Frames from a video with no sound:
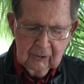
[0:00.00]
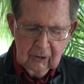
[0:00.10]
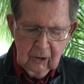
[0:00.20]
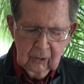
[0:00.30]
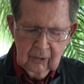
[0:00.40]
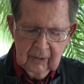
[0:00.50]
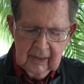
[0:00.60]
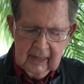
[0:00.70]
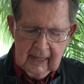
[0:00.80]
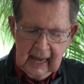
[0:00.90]
know,
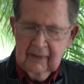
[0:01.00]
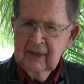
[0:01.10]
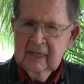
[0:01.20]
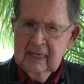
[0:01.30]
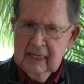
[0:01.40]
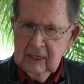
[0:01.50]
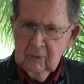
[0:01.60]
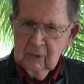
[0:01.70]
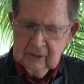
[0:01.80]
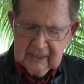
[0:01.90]
and that He
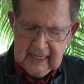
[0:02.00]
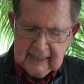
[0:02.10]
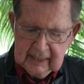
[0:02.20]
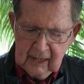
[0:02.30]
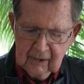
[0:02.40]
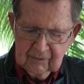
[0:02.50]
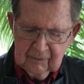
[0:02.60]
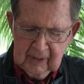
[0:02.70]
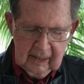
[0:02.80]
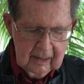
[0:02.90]
will take care of
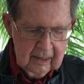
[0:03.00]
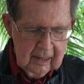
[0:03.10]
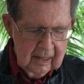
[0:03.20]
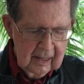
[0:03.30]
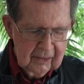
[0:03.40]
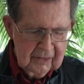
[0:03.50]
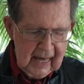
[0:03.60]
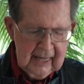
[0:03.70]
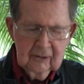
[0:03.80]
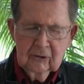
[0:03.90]
me.
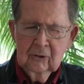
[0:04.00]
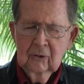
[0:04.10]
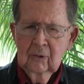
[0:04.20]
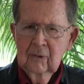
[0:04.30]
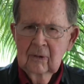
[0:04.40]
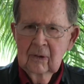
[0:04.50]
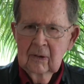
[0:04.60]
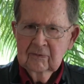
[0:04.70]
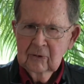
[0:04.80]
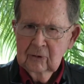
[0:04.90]
Thank you
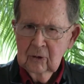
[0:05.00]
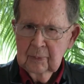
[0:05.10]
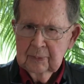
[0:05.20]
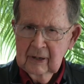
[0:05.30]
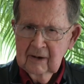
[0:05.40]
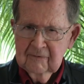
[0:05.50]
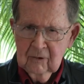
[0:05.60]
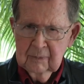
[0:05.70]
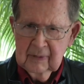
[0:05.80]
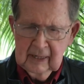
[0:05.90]
for your prayer
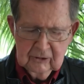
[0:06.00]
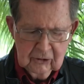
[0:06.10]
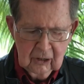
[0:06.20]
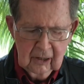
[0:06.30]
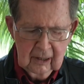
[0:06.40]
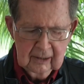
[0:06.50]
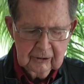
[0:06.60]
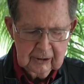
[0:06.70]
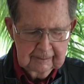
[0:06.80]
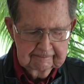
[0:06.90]
for me, Charles.
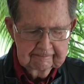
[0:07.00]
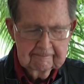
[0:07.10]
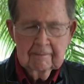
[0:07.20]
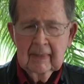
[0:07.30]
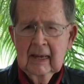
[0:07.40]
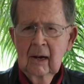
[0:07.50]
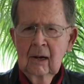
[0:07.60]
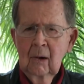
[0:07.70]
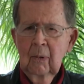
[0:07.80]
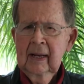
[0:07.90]

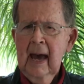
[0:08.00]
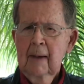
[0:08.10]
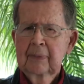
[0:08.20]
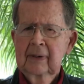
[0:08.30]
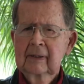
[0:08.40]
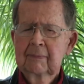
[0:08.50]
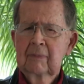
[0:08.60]
What happened?